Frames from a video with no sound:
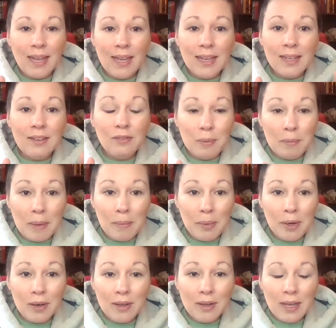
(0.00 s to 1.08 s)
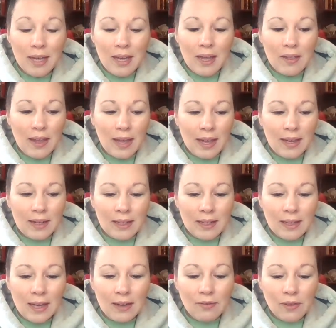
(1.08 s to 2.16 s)
And remember that
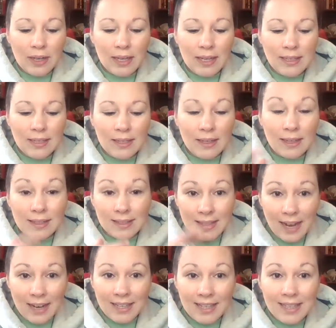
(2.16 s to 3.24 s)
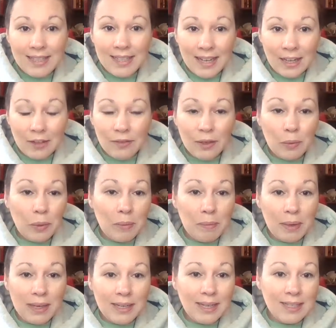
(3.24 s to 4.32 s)
how do you eat the elephant one
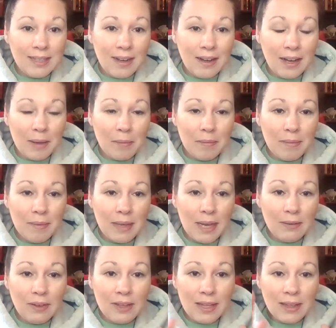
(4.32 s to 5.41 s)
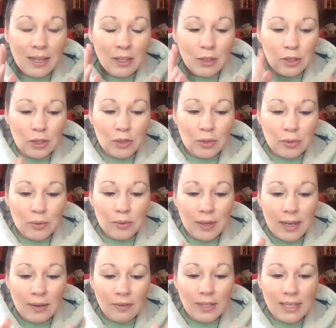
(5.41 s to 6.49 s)
bite at a time? Everything that you do
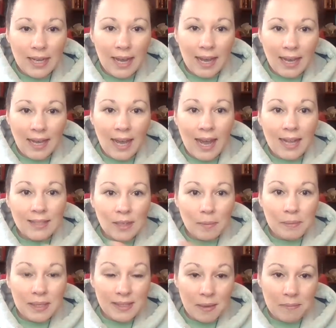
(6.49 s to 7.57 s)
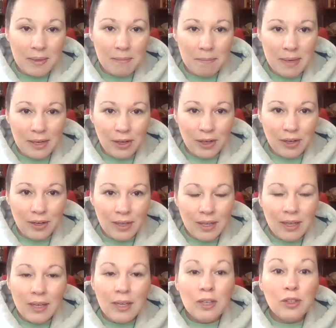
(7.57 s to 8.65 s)
every day adds up to something bigger.
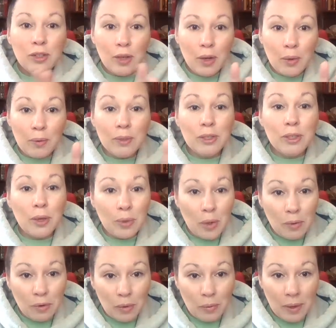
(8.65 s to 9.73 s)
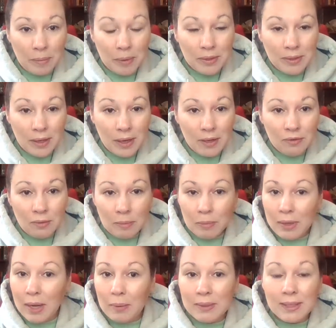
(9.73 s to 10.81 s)
So don't overwhelm yourself.
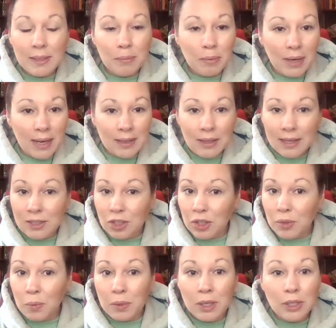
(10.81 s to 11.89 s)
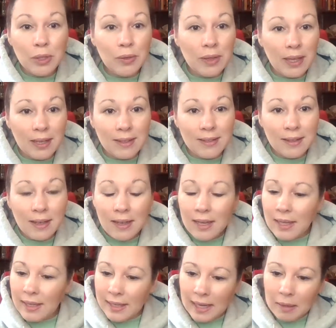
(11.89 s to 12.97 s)
Remember how we said the brain likes just one or two things.
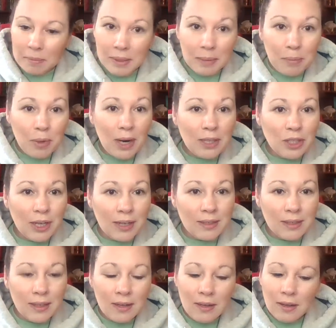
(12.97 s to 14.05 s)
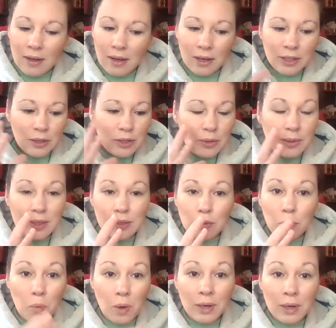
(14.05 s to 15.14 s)
You got a big project. All you're doing is
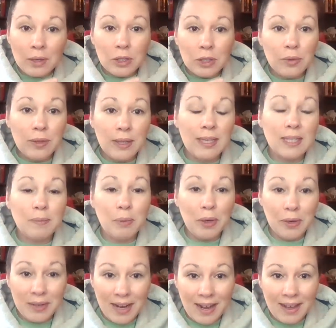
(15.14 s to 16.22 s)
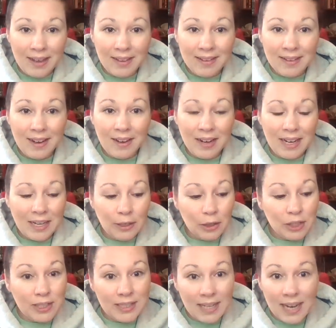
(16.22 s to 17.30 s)
one or two things per day. All right. And
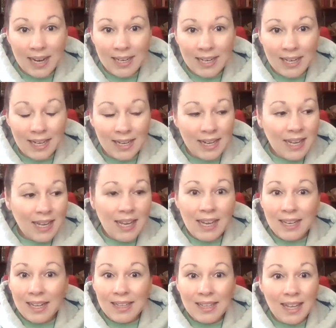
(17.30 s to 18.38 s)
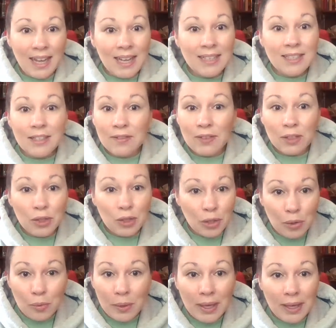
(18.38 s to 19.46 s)
you're staying in it. And at the end of
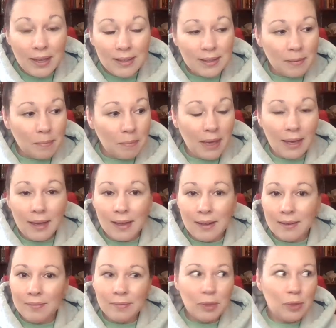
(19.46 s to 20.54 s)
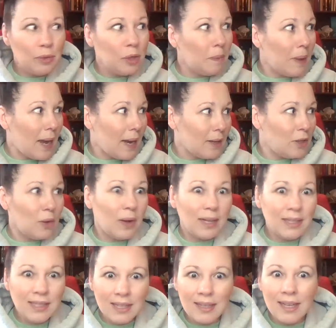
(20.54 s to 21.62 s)
2 weeks, man, you look back and you go,
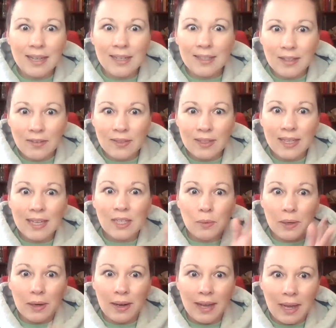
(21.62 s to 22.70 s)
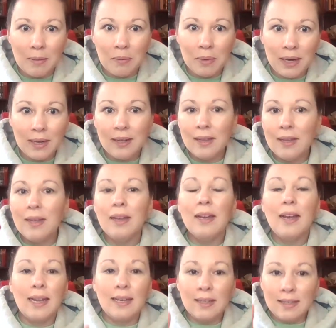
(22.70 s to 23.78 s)
I did a lot of stuff to get to where I am, right?
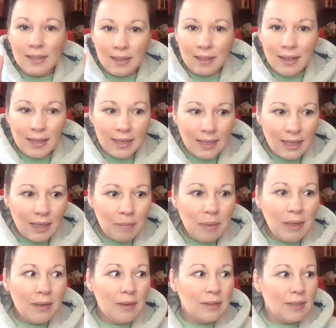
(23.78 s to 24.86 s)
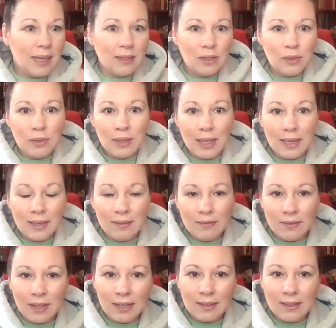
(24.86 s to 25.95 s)
I had to send a lot of emails. I had to do a lot
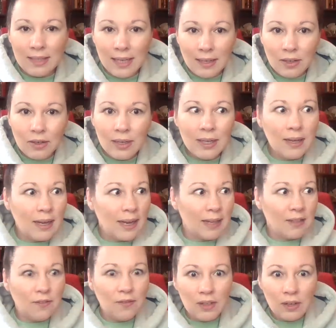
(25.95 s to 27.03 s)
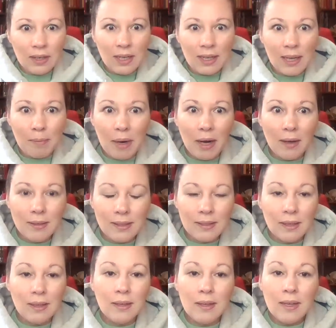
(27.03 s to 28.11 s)
of tinkering. I had to figure out a lot of parts,
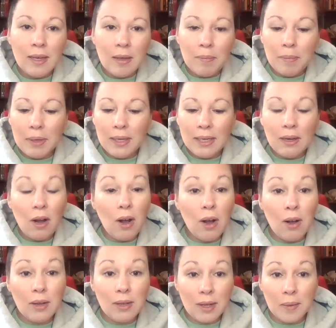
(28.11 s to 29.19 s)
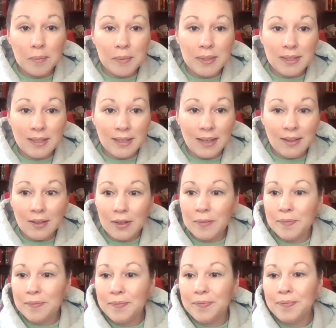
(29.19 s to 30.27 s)
but it all comes
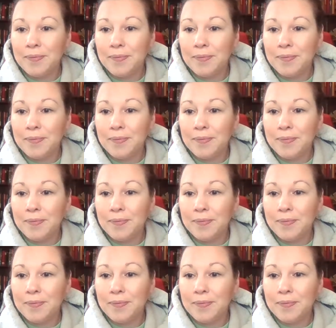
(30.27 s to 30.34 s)
together.